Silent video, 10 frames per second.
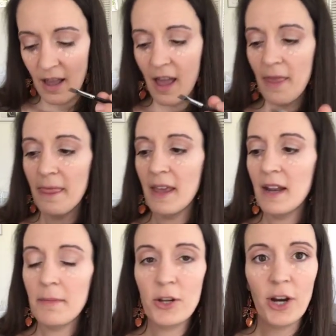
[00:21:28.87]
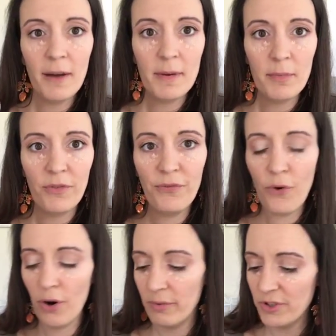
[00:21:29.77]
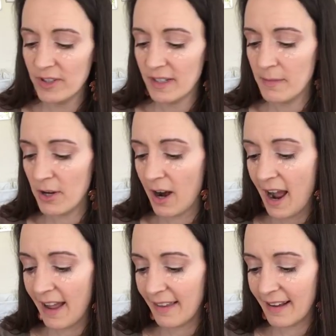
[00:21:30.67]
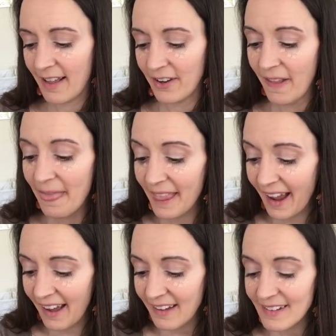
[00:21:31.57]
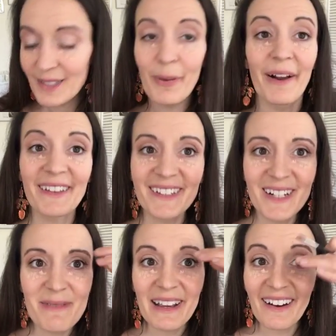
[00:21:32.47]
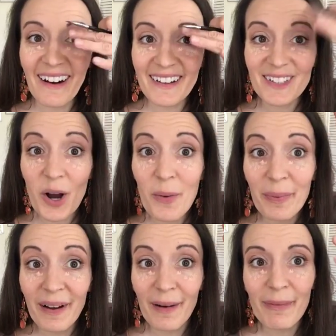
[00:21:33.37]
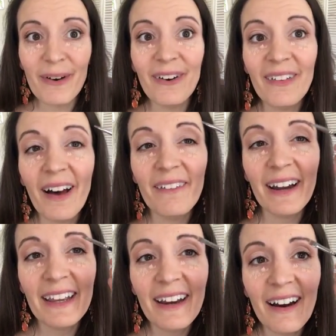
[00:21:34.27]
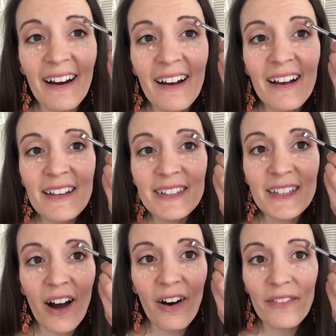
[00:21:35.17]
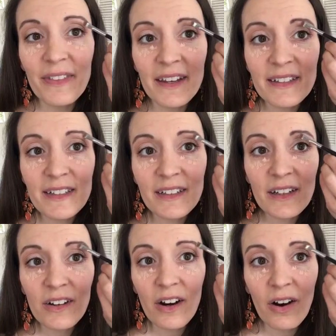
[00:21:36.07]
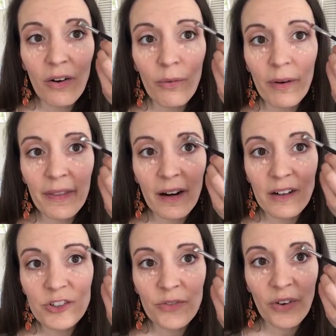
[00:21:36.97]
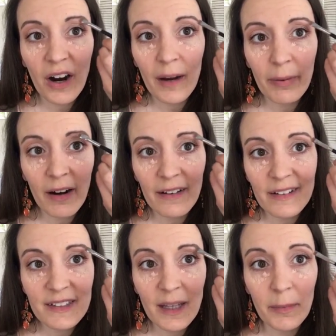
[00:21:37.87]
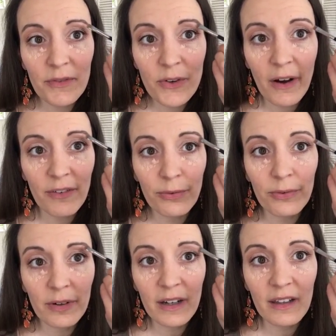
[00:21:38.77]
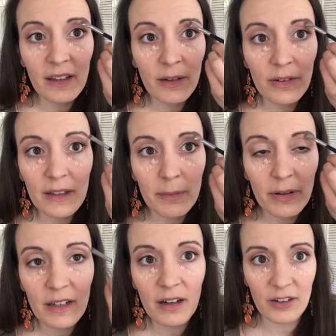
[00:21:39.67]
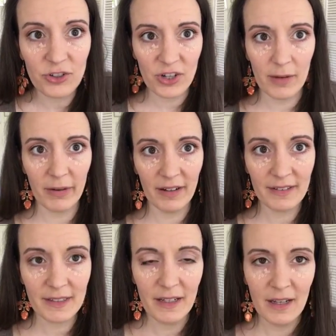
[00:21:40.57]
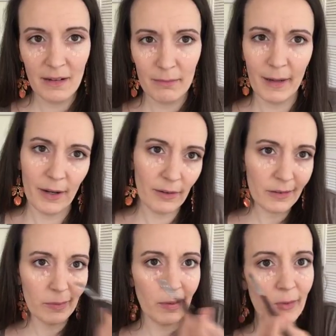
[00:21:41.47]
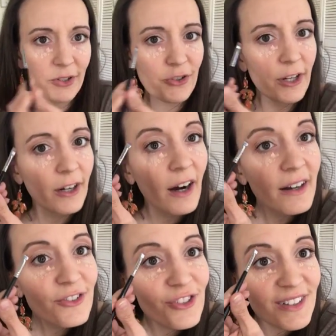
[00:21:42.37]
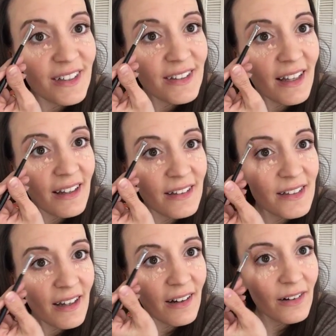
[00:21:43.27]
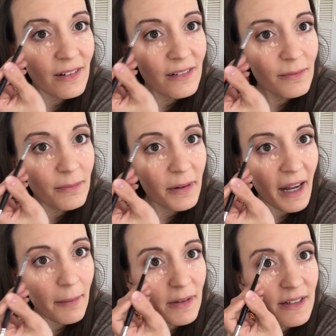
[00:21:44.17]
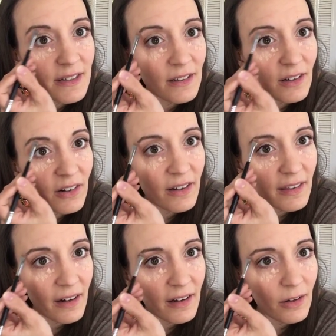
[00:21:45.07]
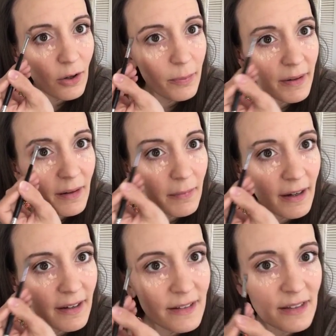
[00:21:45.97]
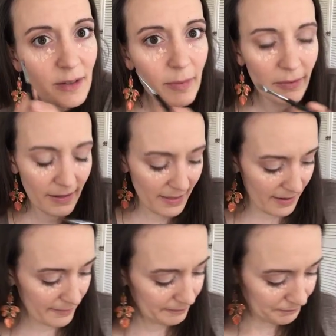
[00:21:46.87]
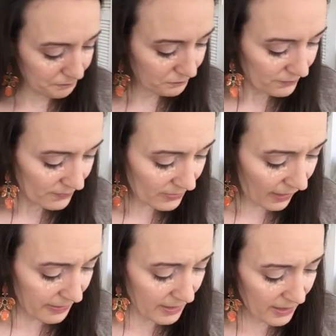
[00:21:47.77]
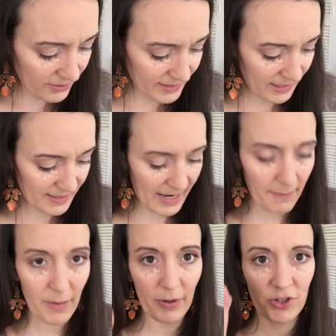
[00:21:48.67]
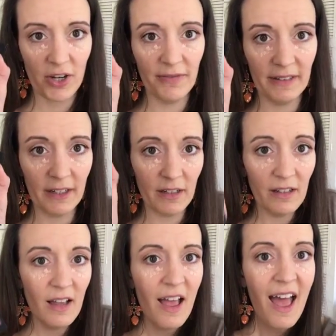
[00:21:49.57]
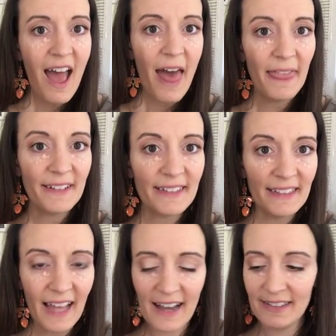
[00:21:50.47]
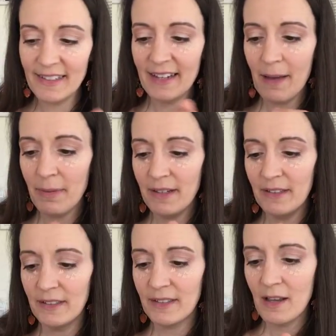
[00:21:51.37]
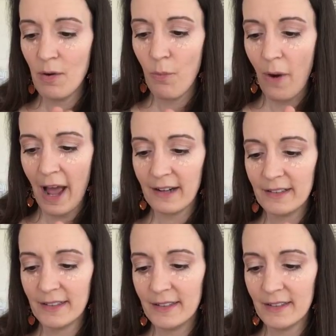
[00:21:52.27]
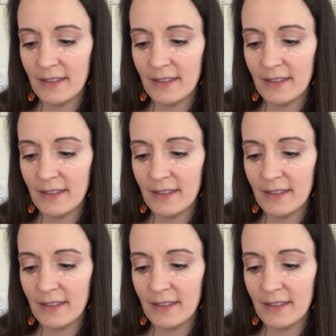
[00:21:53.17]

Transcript: And then I'm going to grab number 4, which is going to be your highlight color. And that is the part that's going to make your eyes open up a whole lot right here. So this is going to go where the arch of your eyebrow is. Some of you have really, really pretty arched eyebrows. Mine are a little bit more straight across just because that is how, but I'm going to still go in there and open up my eyes a little bit right there. And then I always kind of tap the brush off a little. And this last step is wax.